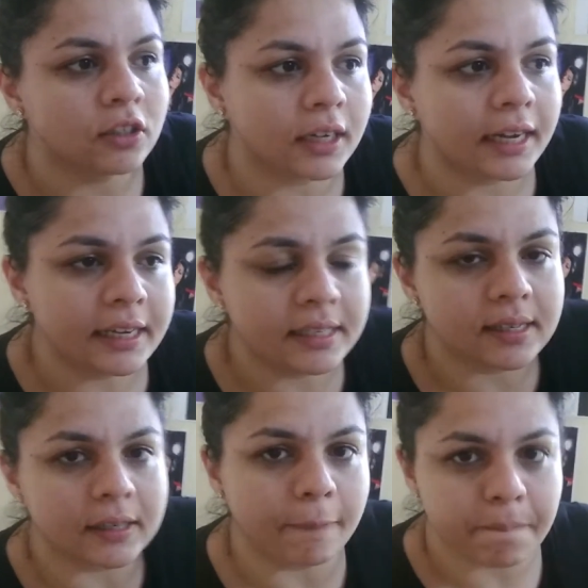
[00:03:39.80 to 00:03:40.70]
so
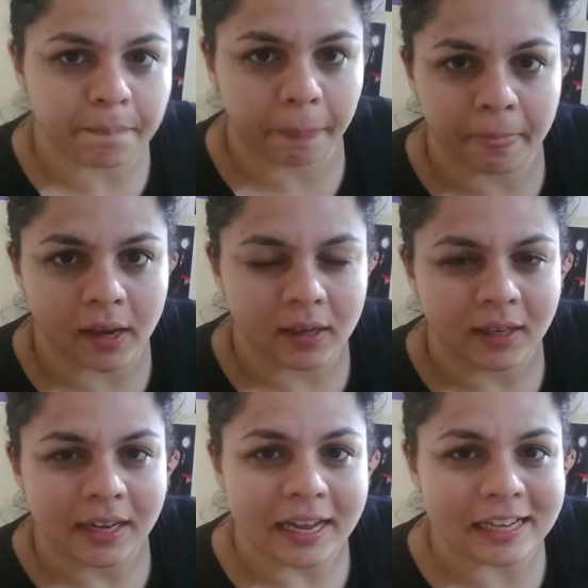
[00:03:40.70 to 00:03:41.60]
guys um,
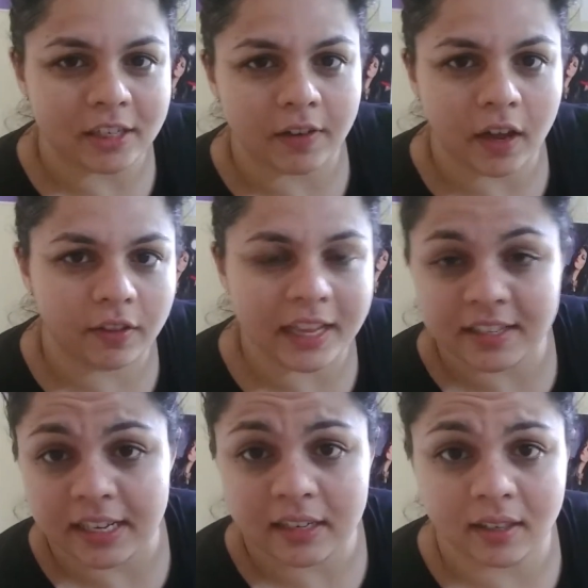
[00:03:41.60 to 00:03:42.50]
as of now
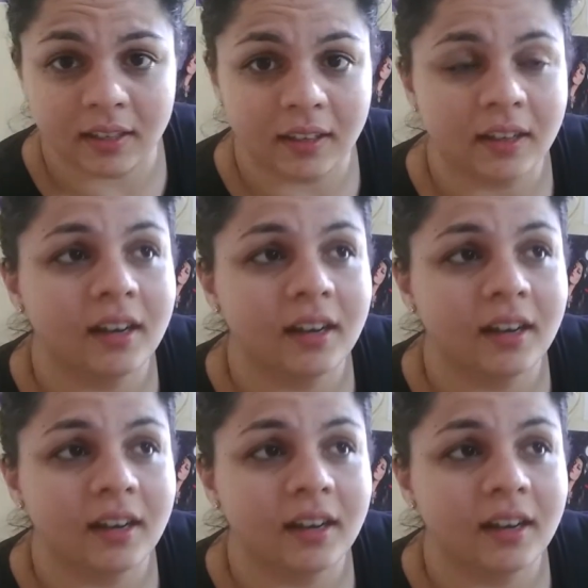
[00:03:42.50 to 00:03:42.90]
that's it